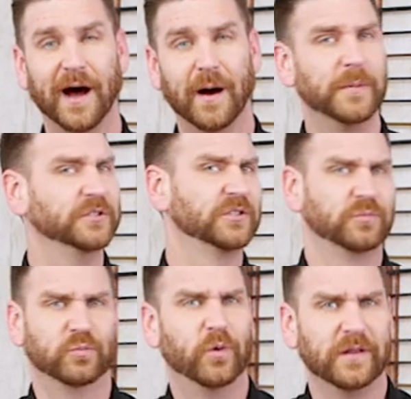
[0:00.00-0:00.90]
Um, but
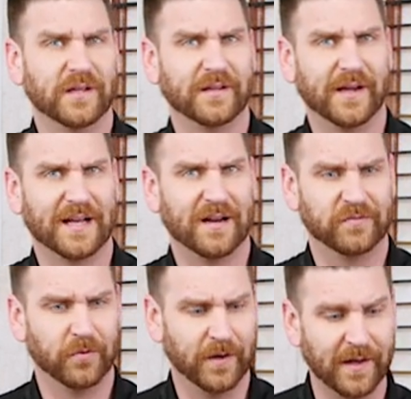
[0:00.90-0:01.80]
just one thing you could
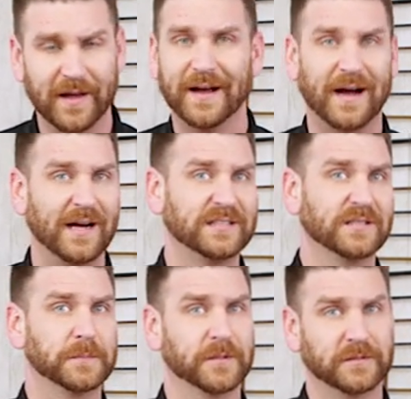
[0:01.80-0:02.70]
add for it. I
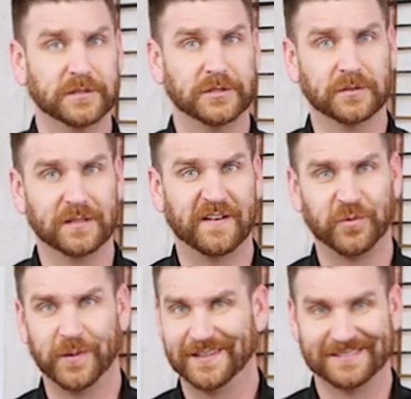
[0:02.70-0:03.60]
still personally shoot
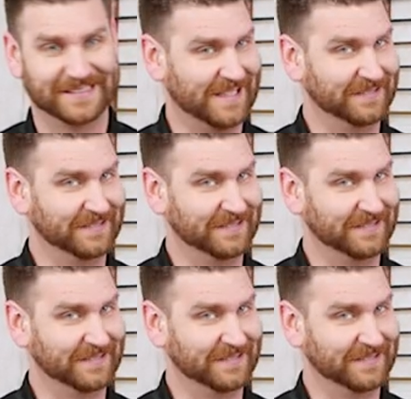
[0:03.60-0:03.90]
left wing.